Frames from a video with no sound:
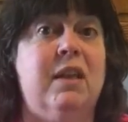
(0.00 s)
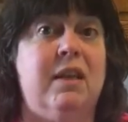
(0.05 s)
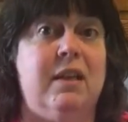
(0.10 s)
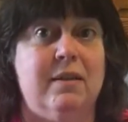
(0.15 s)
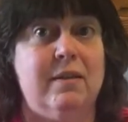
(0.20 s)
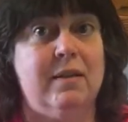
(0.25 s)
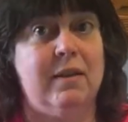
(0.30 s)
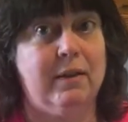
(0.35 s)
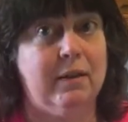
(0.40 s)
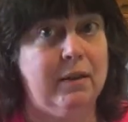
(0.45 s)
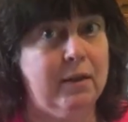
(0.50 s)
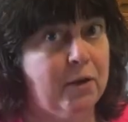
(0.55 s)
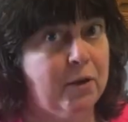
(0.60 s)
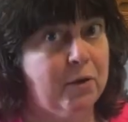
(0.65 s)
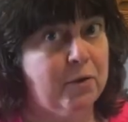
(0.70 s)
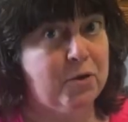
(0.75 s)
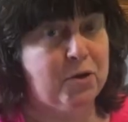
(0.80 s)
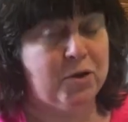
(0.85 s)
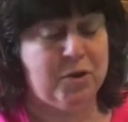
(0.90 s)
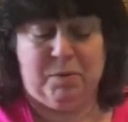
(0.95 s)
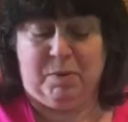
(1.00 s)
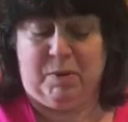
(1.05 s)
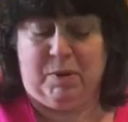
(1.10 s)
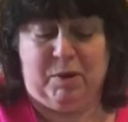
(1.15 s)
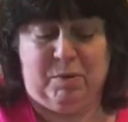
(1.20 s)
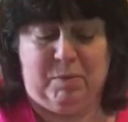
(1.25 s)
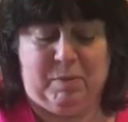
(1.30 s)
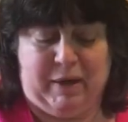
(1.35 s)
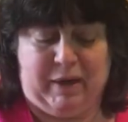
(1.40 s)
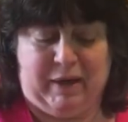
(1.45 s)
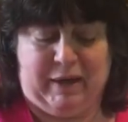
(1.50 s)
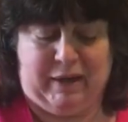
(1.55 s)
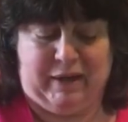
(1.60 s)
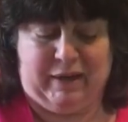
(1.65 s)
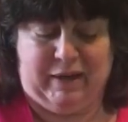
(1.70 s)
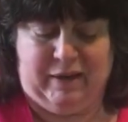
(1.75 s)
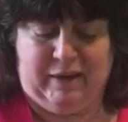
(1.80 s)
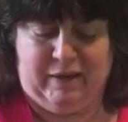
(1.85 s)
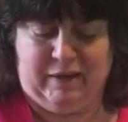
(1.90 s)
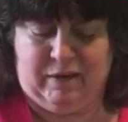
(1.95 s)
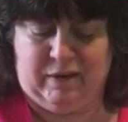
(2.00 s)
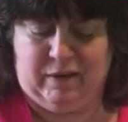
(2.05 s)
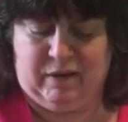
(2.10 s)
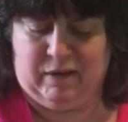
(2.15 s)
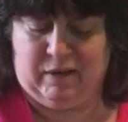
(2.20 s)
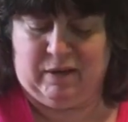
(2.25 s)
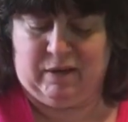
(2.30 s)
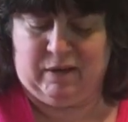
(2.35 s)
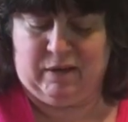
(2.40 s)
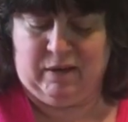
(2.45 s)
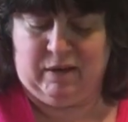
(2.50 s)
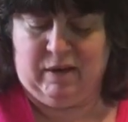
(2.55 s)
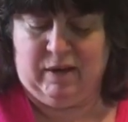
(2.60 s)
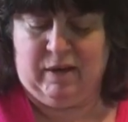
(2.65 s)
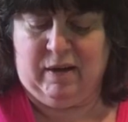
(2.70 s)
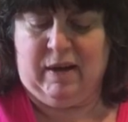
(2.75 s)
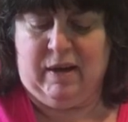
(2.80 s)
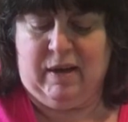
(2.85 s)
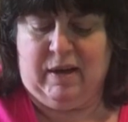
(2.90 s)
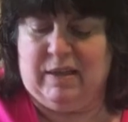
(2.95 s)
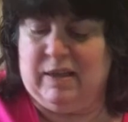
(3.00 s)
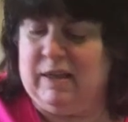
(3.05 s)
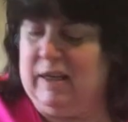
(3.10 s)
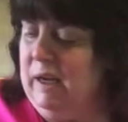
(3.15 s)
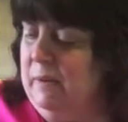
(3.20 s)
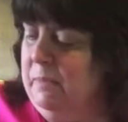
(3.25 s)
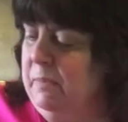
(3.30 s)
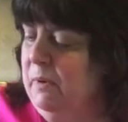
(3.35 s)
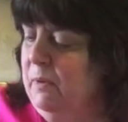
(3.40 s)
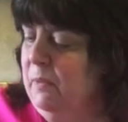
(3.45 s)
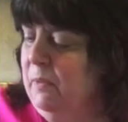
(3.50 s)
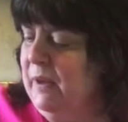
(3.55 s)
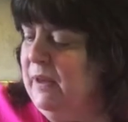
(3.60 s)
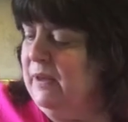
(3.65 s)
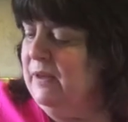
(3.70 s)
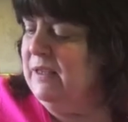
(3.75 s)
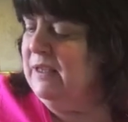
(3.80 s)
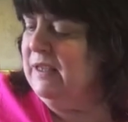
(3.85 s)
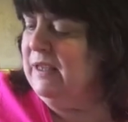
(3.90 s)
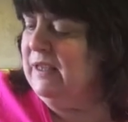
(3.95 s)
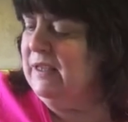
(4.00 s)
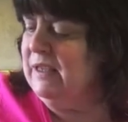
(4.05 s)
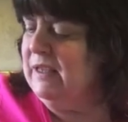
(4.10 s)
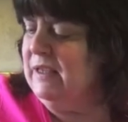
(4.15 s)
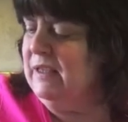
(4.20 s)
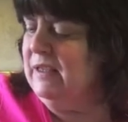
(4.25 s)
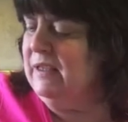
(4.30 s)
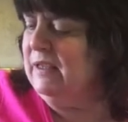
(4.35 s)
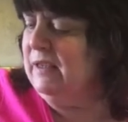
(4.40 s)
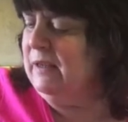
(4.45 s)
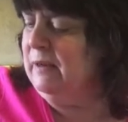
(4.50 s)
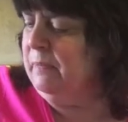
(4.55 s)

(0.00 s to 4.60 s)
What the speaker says: taste like the ocean when you're making it, to keep it well seasoned.